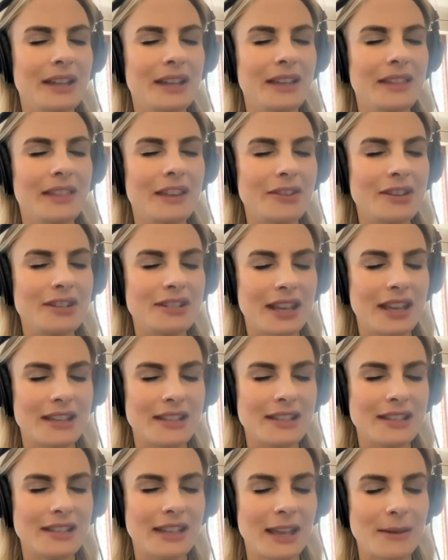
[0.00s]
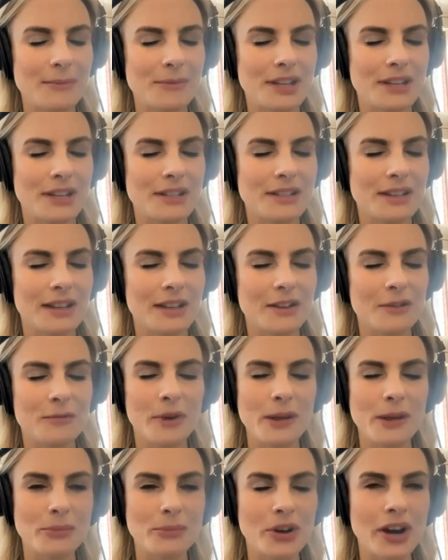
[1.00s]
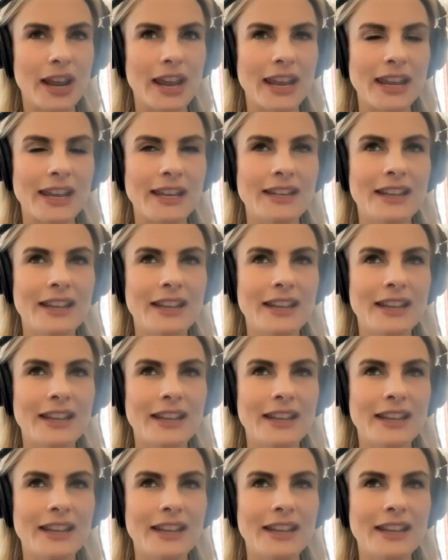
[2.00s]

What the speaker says: there is that skeptic side of my brain,